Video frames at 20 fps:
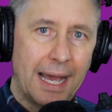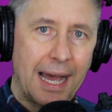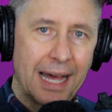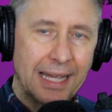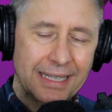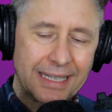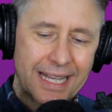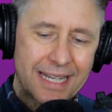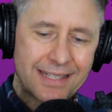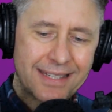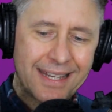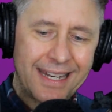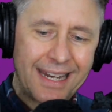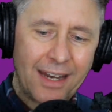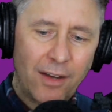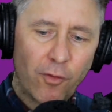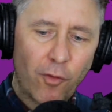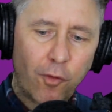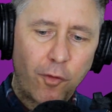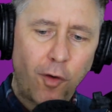unless it
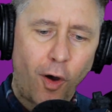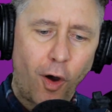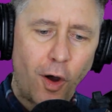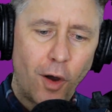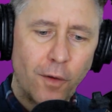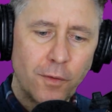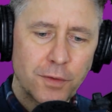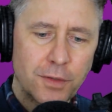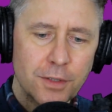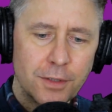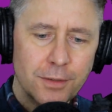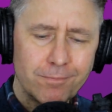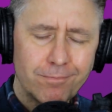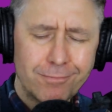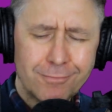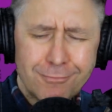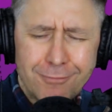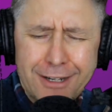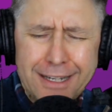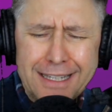involves
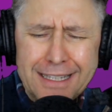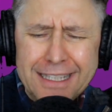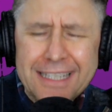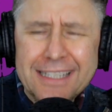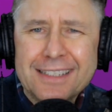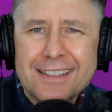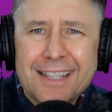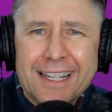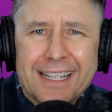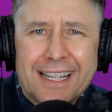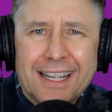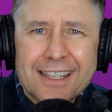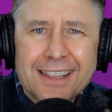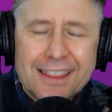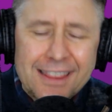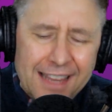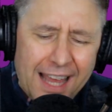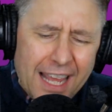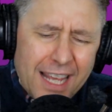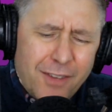really like a
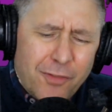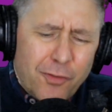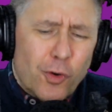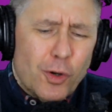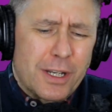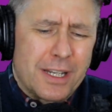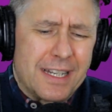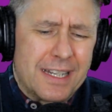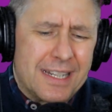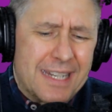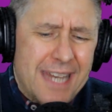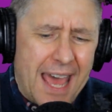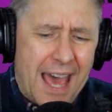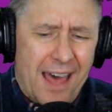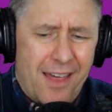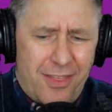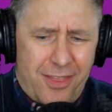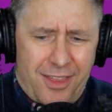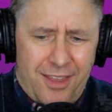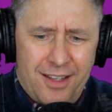life or
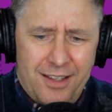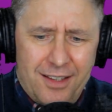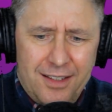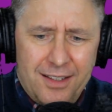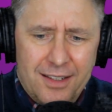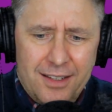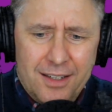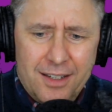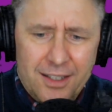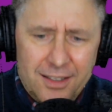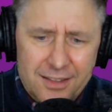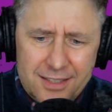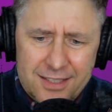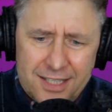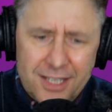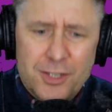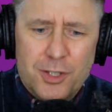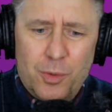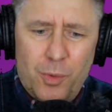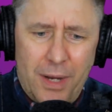death
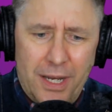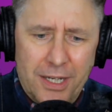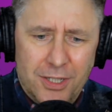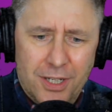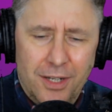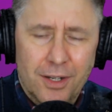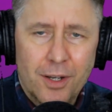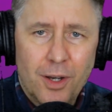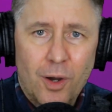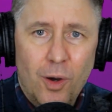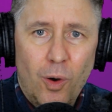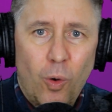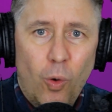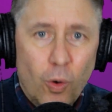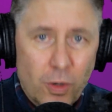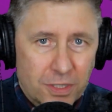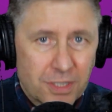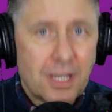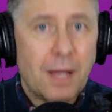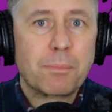situation
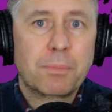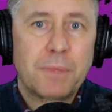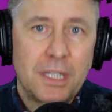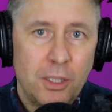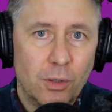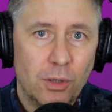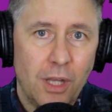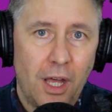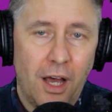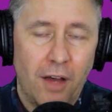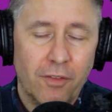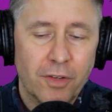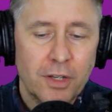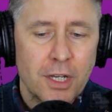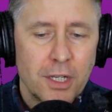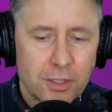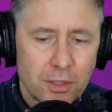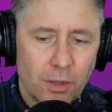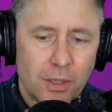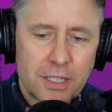or something you love.
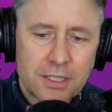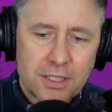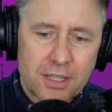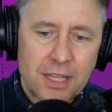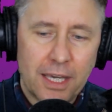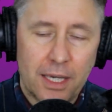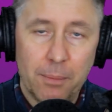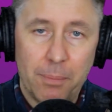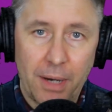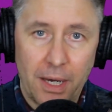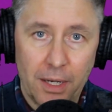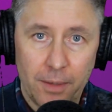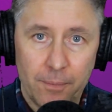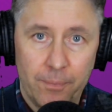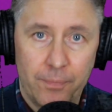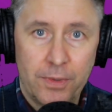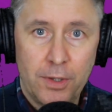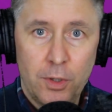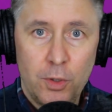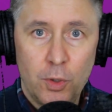So let's think about it.
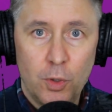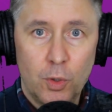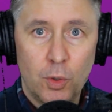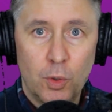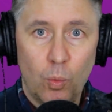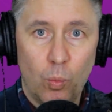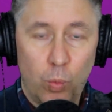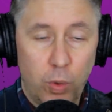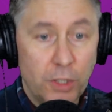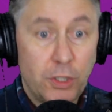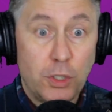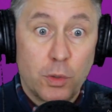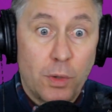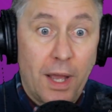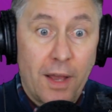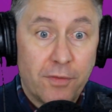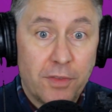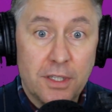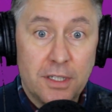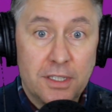Would you
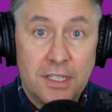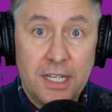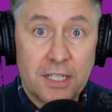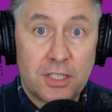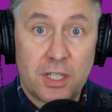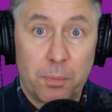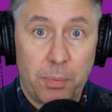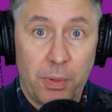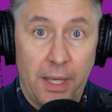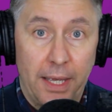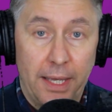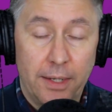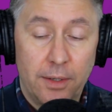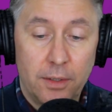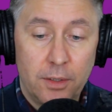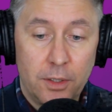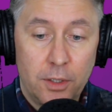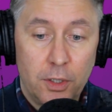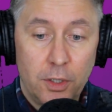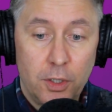have the
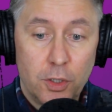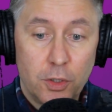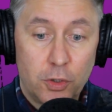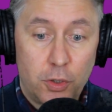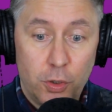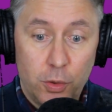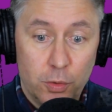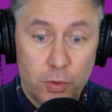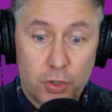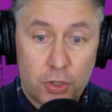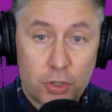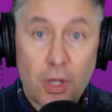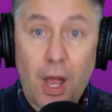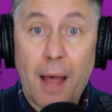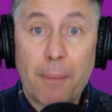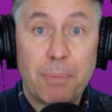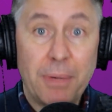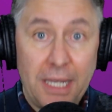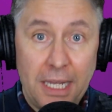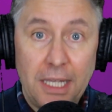discipline to
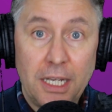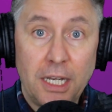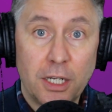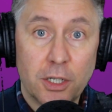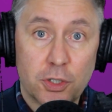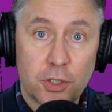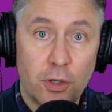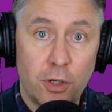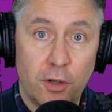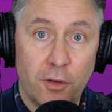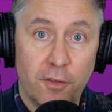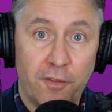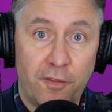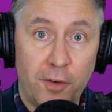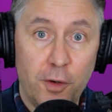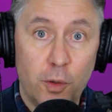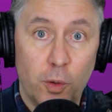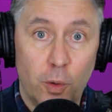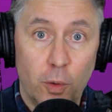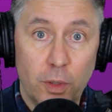stop eating a certain
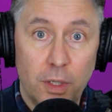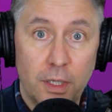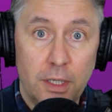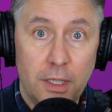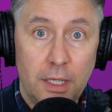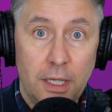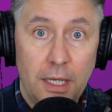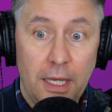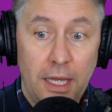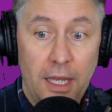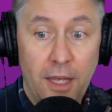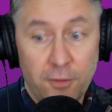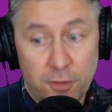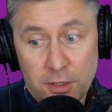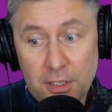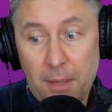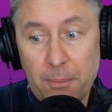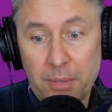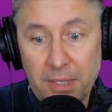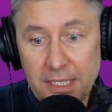food if
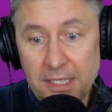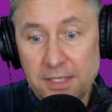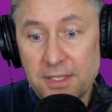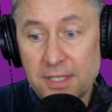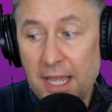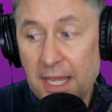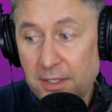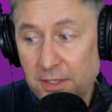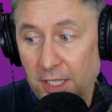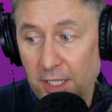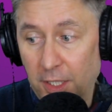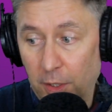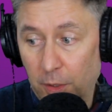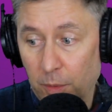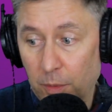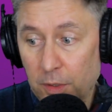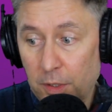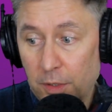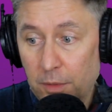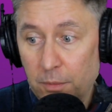somebody said to
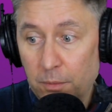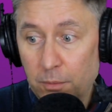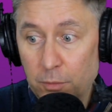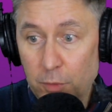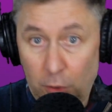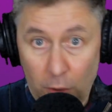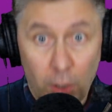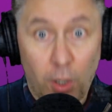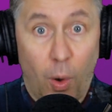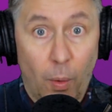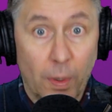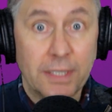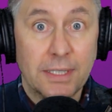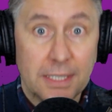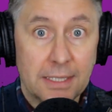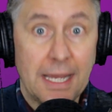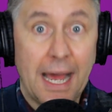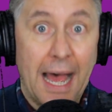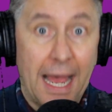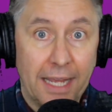you, you're going
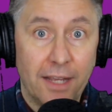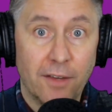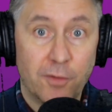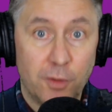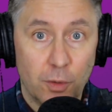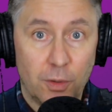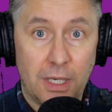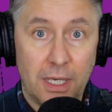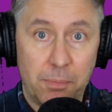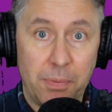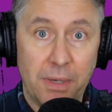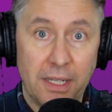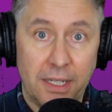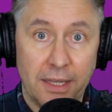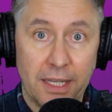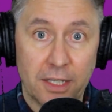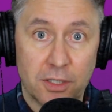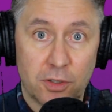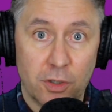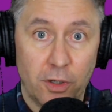to die if you keep
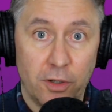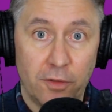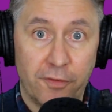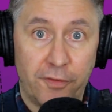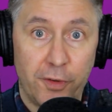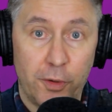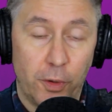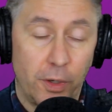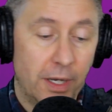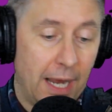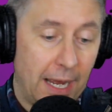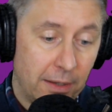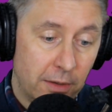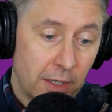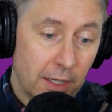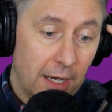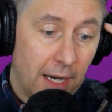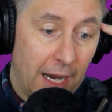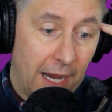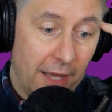eating that certain food. And I,
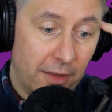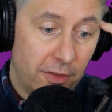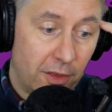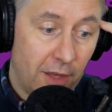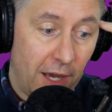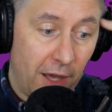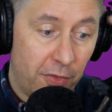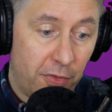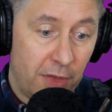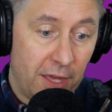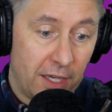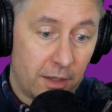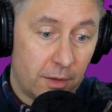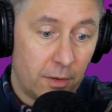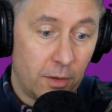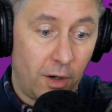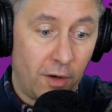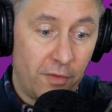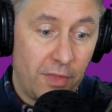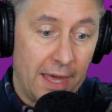I, I think
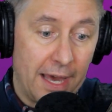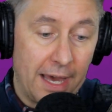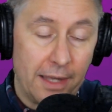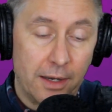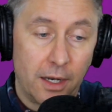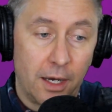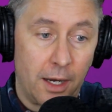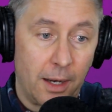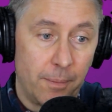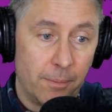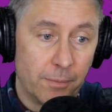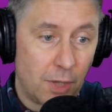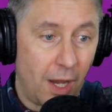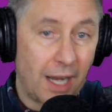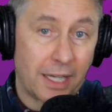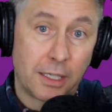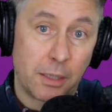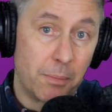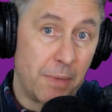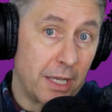of that um,
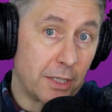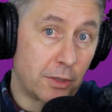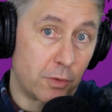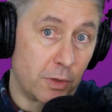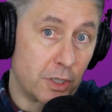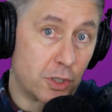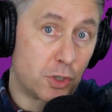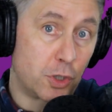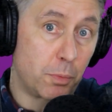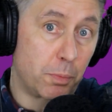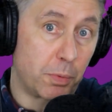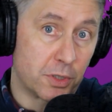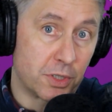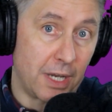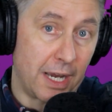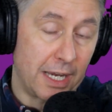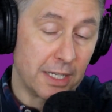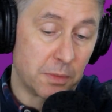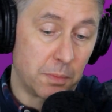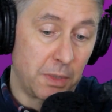documentary,
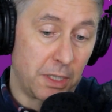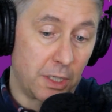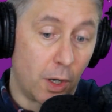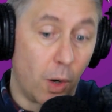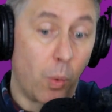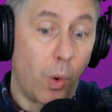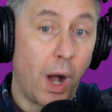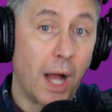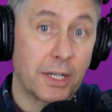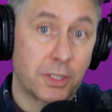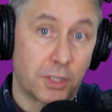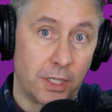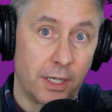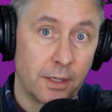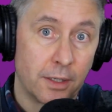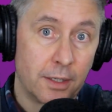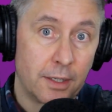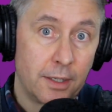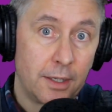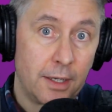Supersize Me. Go watch it.